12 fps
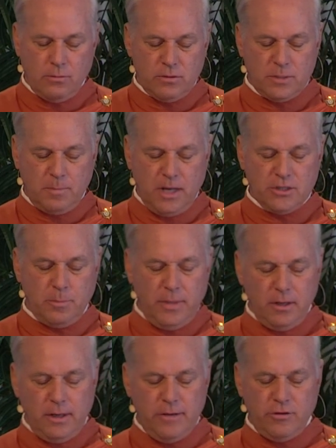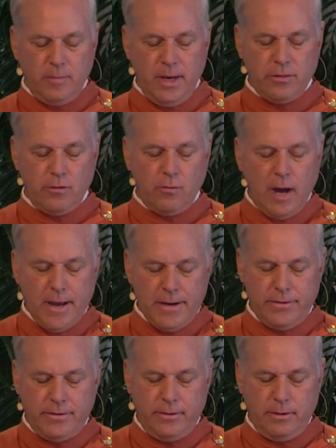the responsibility to make the
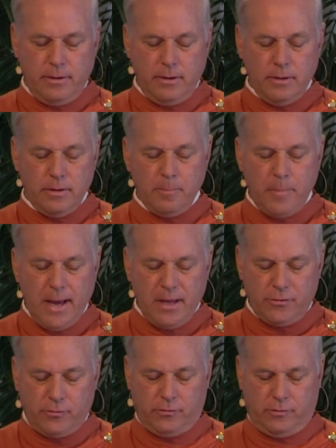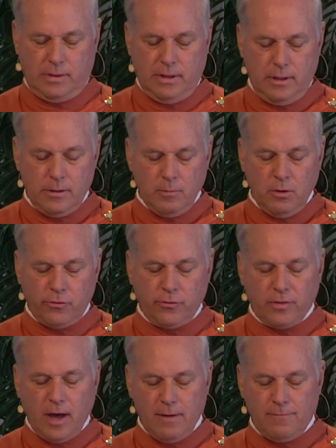right, the best, the
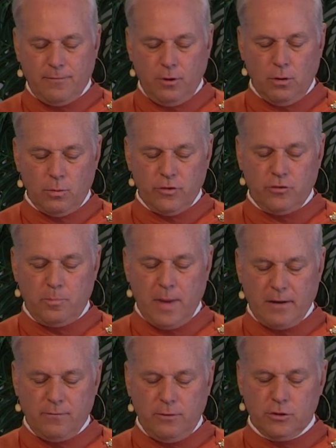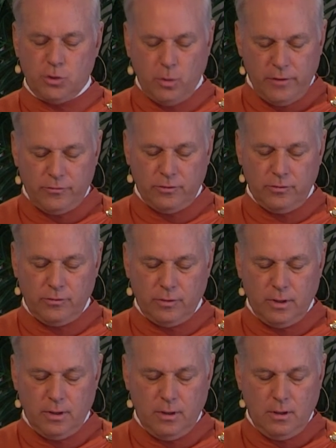most thoughtful, respectful
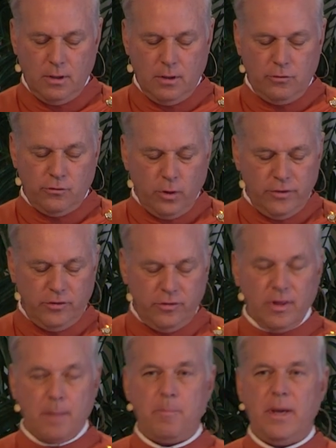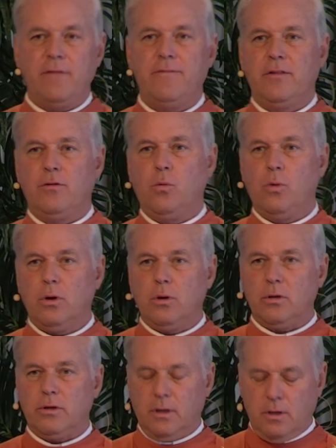choices, choices that benefit the
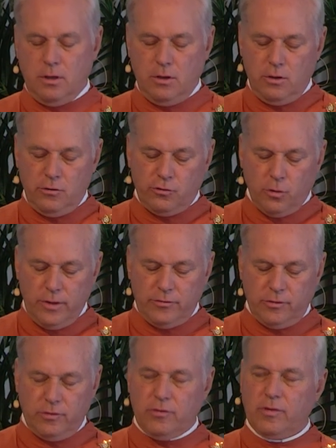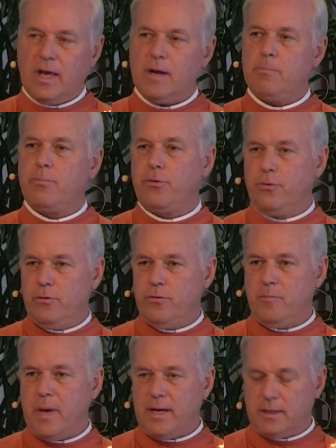world, choices that
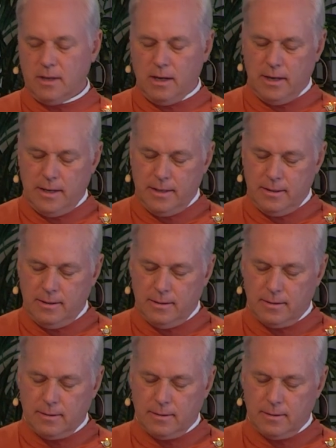improve mankind.